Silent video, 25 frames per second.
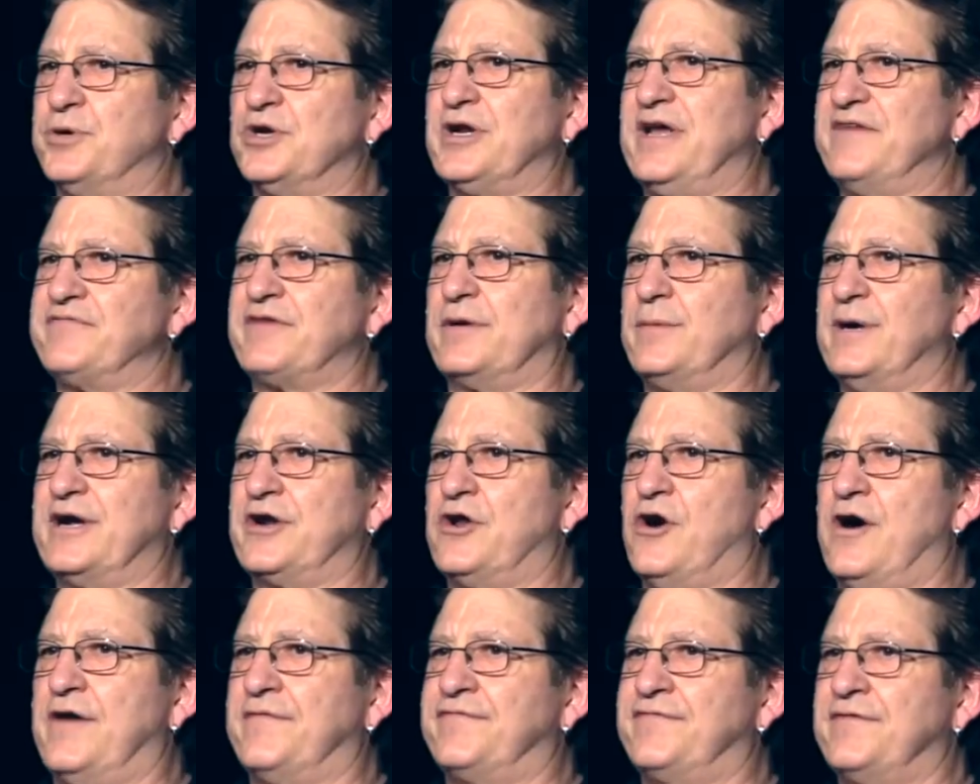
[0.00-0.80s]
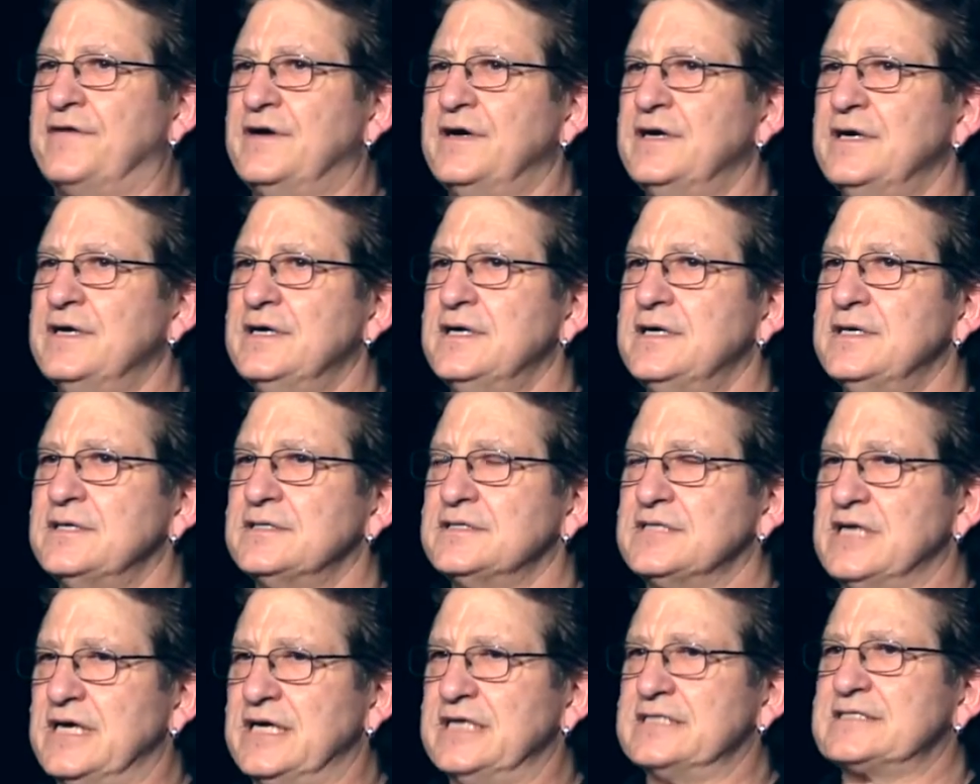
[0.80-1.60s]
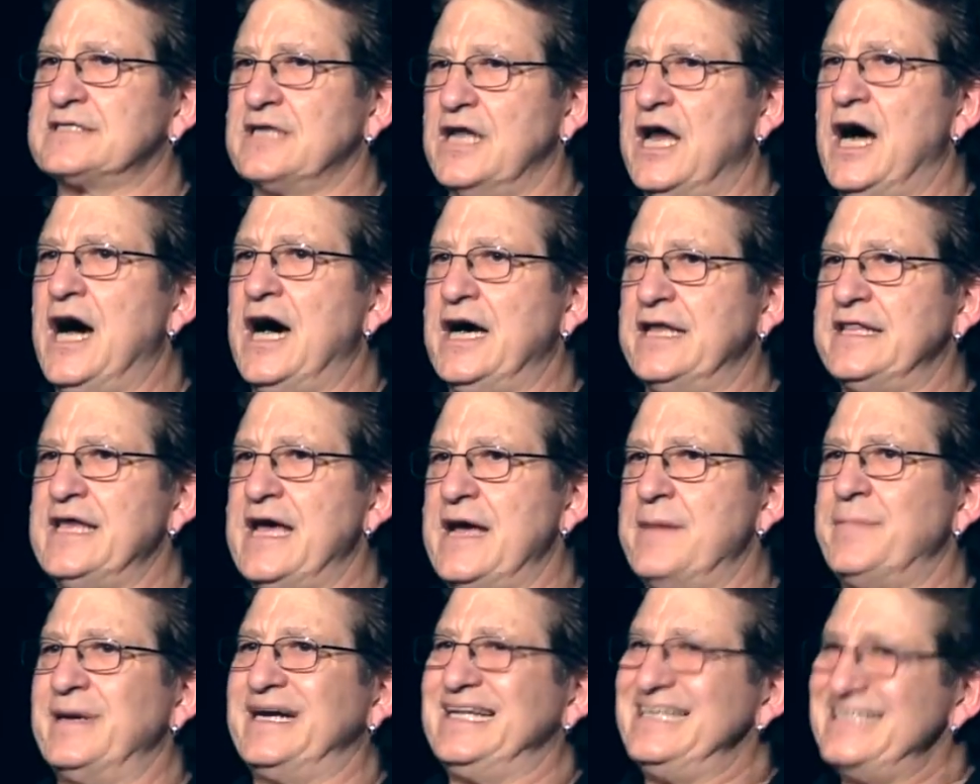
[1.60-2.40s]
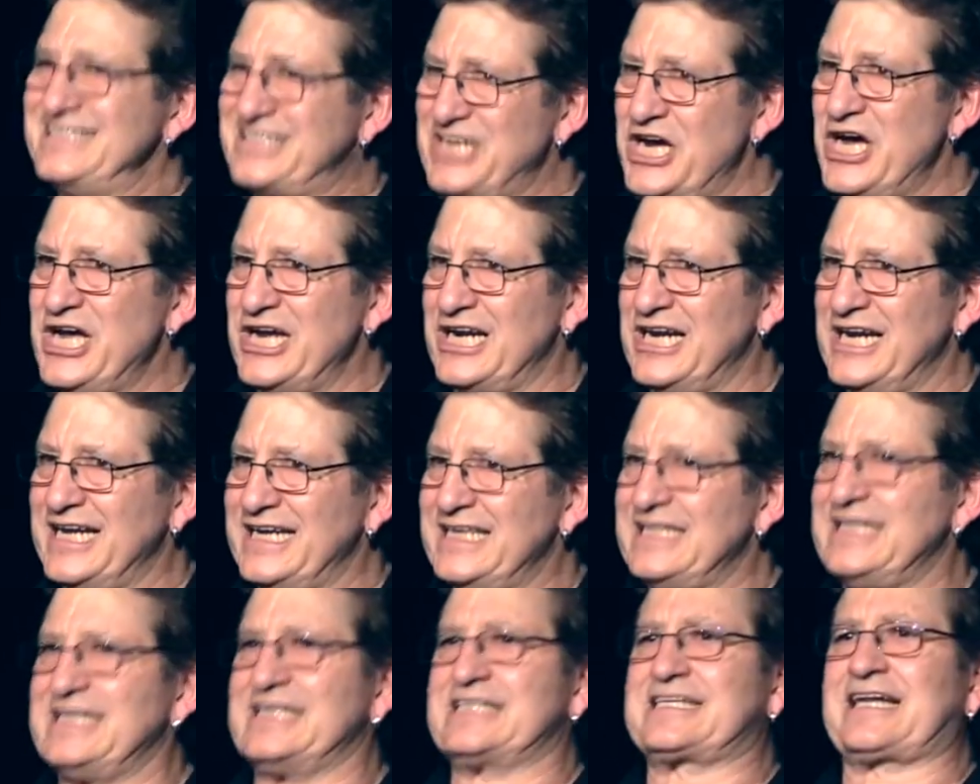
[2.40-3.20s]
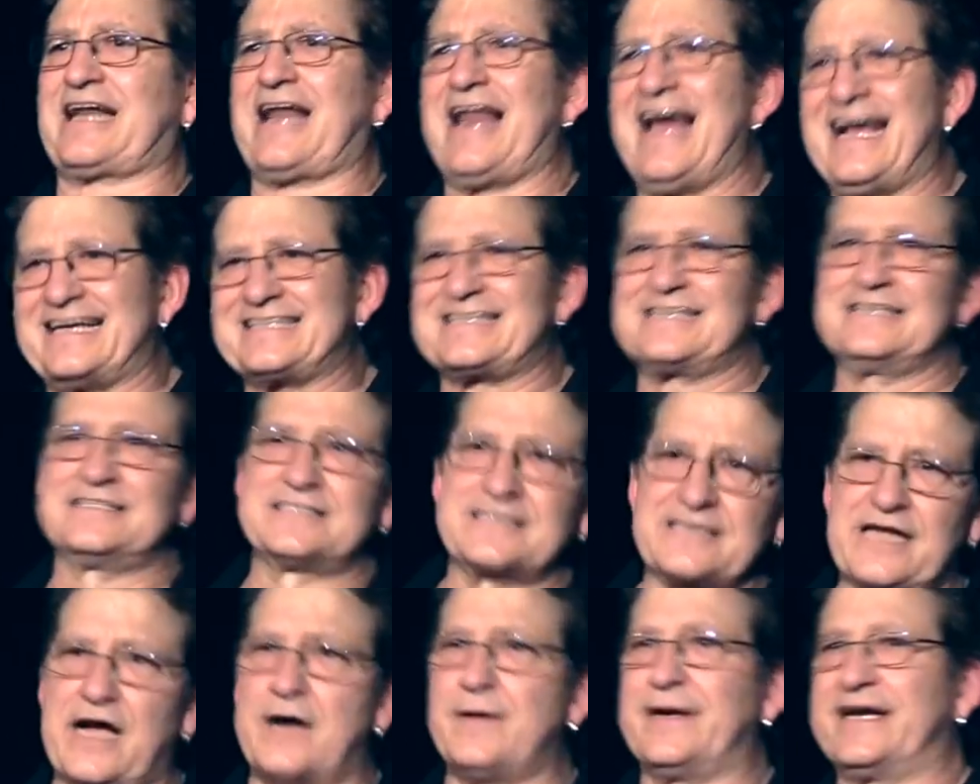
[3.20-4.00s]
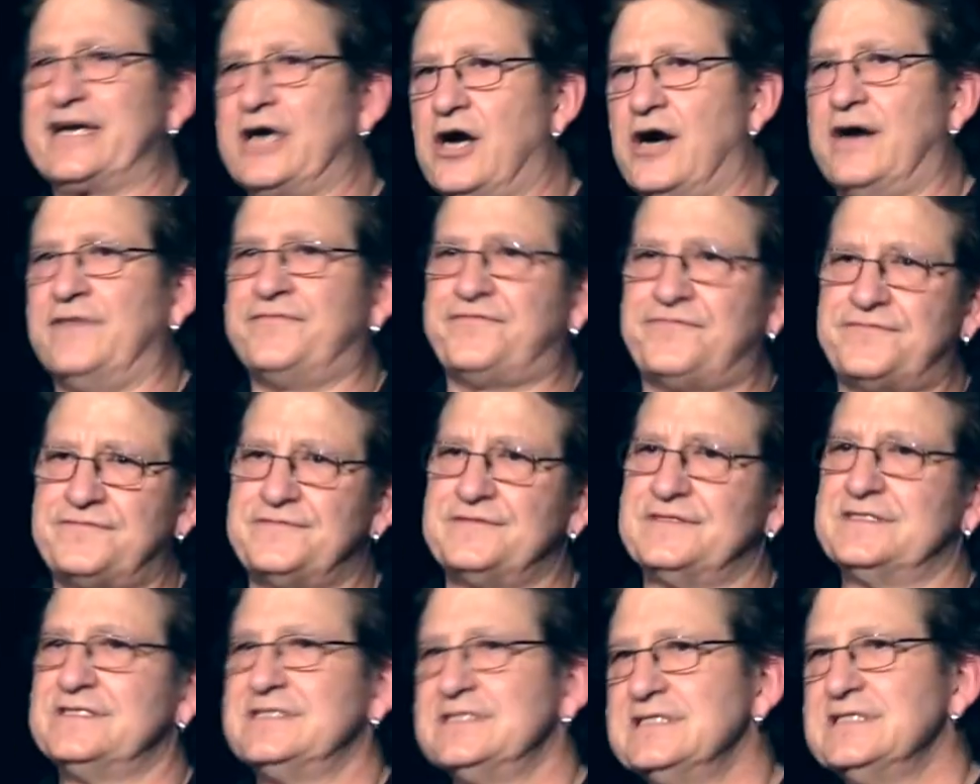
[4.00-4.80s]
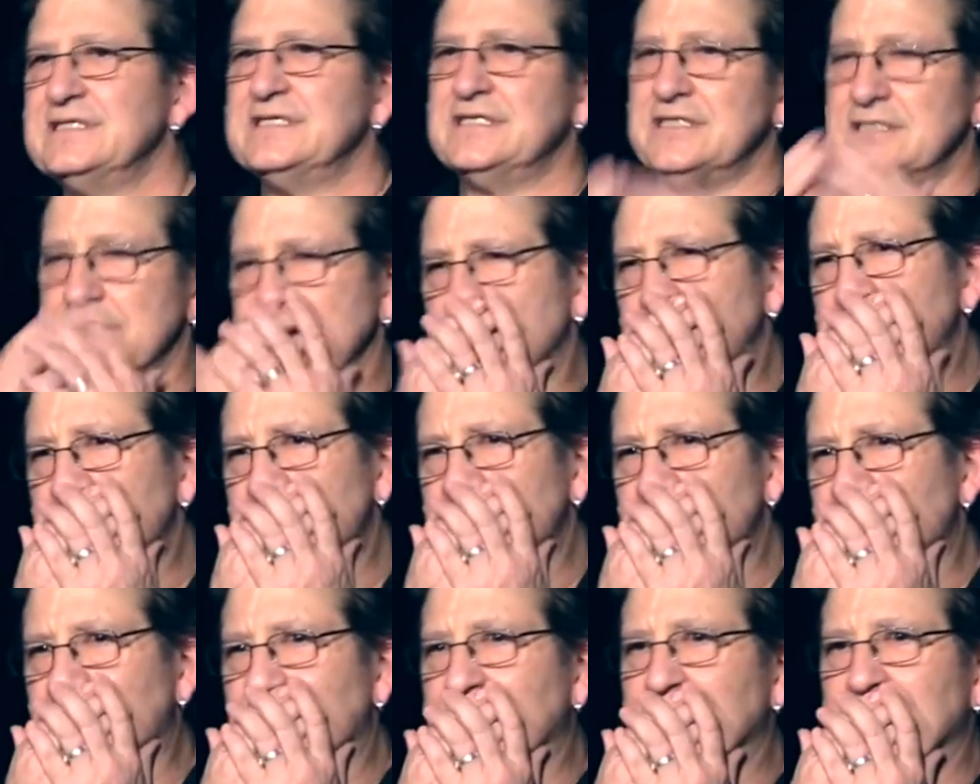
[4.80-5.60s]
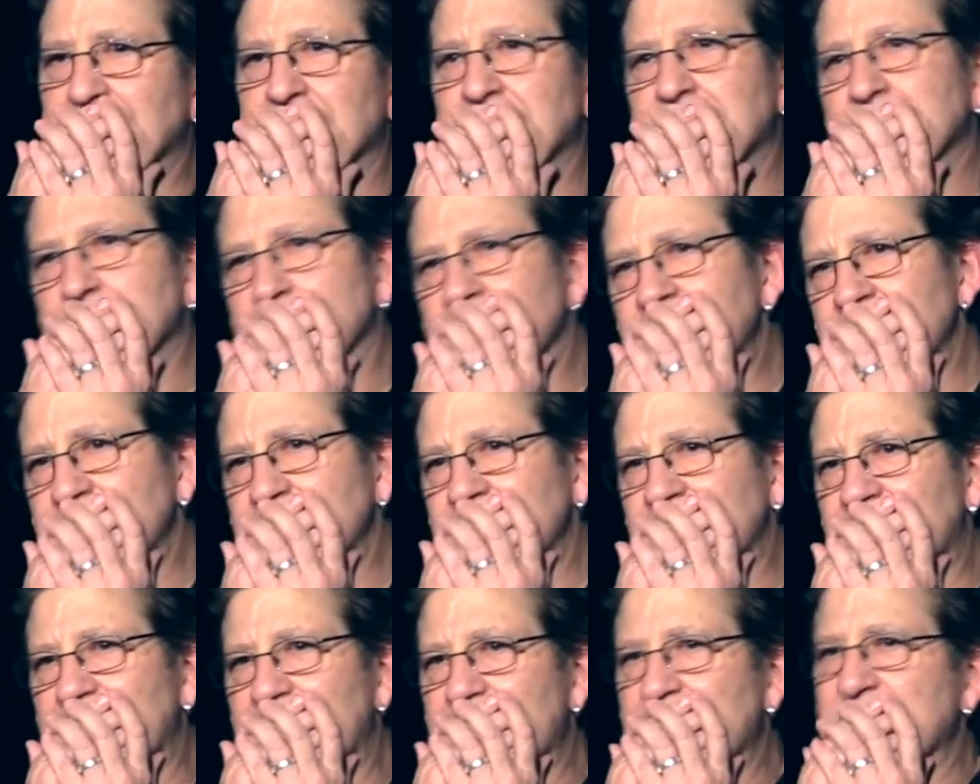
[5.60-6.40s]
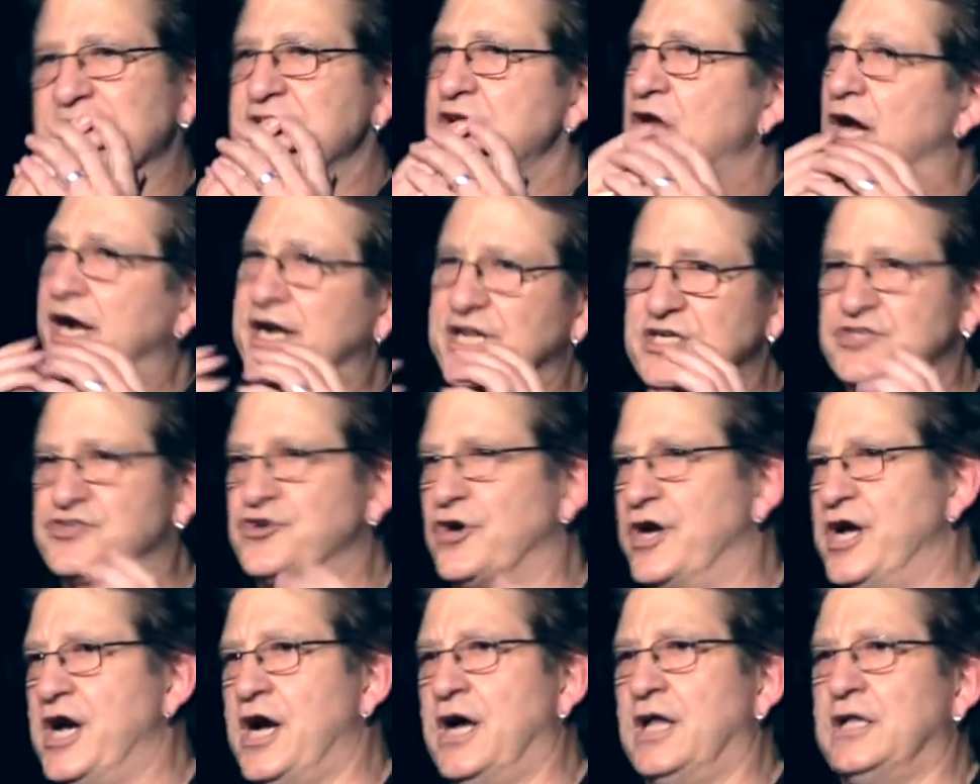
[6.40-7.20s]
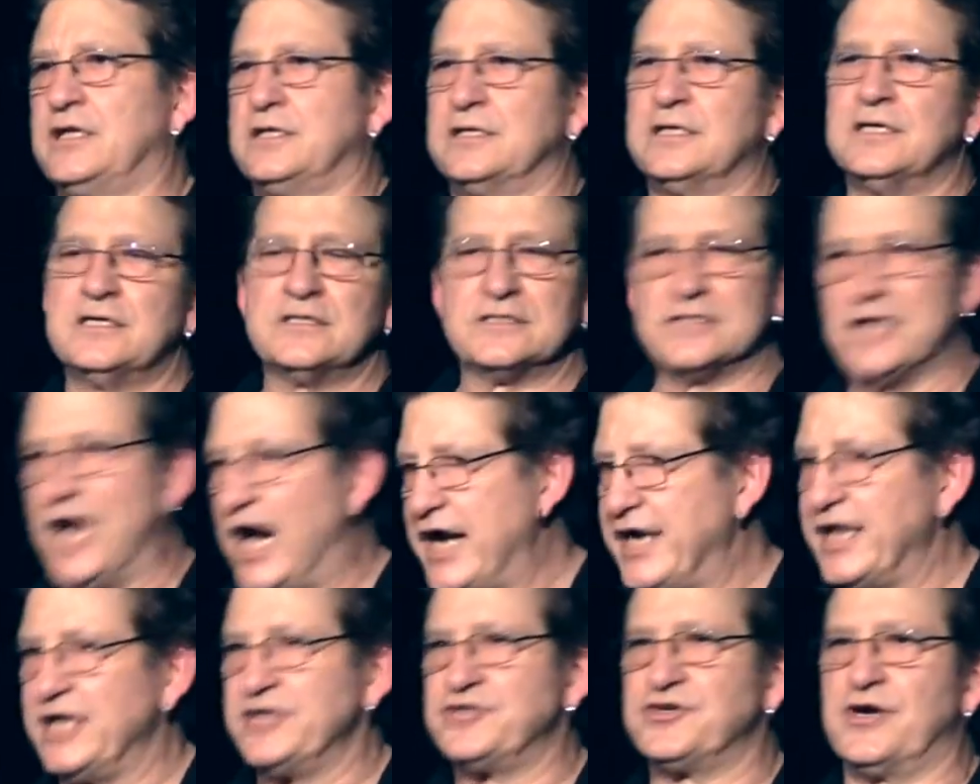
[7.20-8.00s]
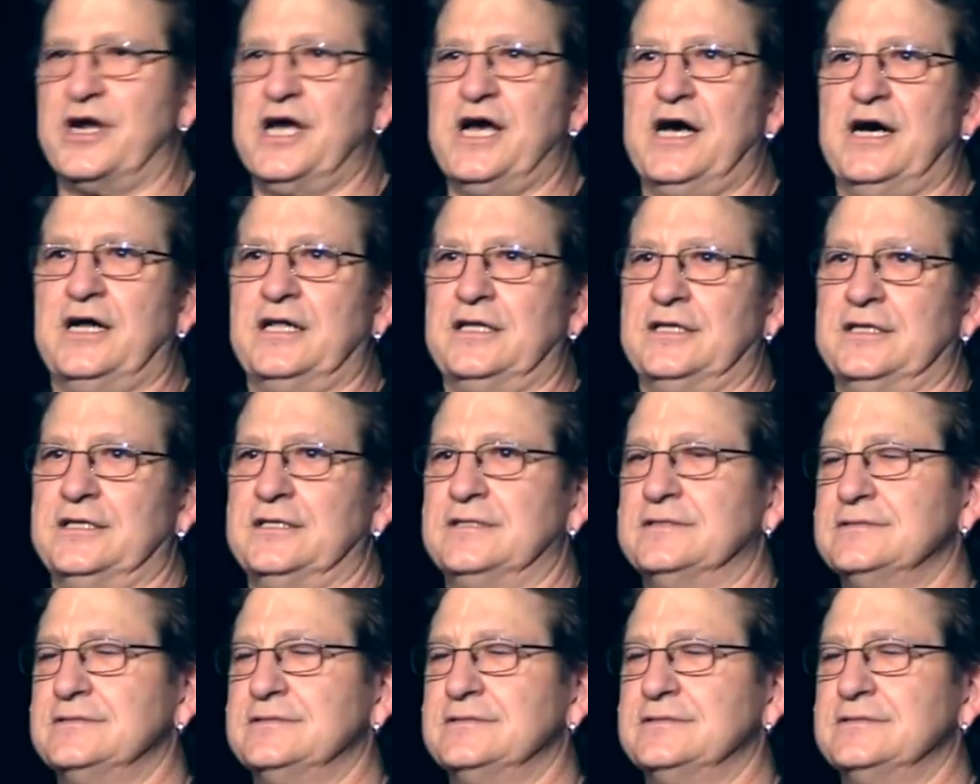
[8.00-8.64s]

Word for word: everyone off. Just lie there. But internally, there's claxons going off. not a drill, not a drill.